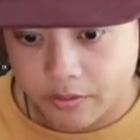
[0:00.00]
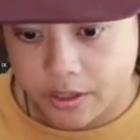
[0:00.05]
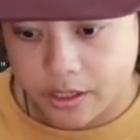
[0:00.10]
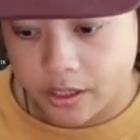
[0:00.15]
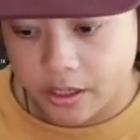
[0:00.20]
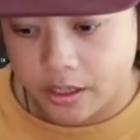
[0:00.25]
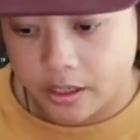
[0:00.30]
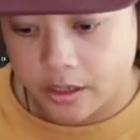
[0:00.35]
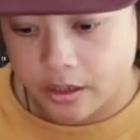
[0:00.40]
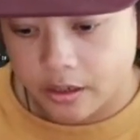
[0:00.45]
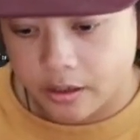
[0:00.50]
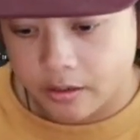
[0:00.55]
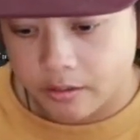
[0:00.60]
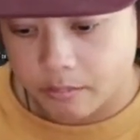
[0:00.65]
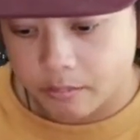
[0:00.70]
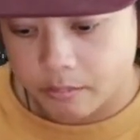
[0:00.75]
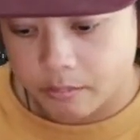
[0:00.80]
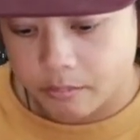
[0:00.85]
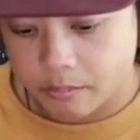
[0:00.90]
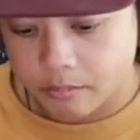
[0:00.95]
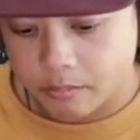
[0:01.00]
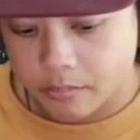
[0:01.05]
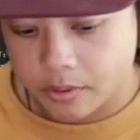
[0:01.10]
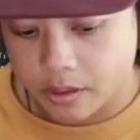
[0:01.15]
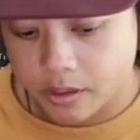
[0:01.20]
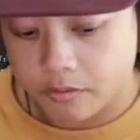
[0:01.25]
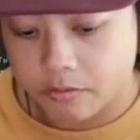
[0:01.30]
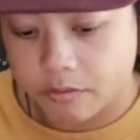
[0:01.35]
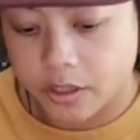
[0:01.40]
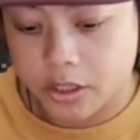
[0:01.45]
a
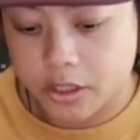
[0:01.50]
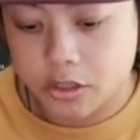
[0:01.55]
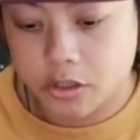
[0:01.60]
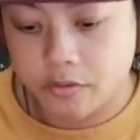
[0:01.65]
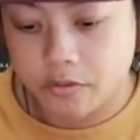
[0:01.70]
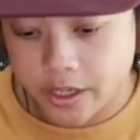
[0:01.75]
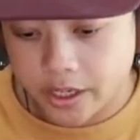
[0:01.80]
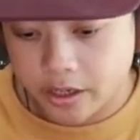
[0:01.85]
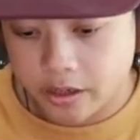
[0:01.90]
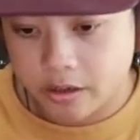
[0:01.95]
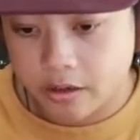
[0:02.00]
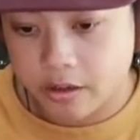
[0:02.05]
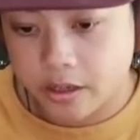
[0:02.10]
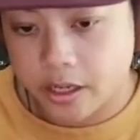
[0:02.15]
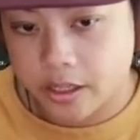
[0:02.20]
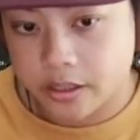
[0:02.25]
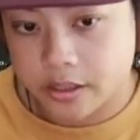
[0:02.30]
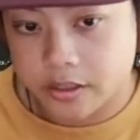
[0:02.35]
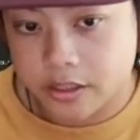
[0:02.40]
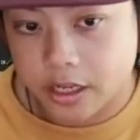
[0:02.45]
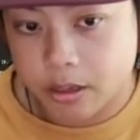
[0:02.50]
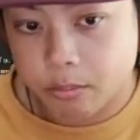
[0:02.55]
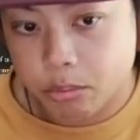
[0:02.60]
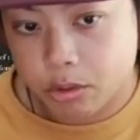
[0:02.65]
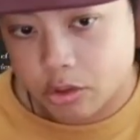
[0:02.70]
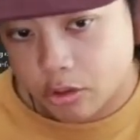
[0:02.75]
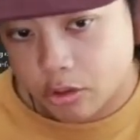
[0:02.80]
flush of air, and the temperature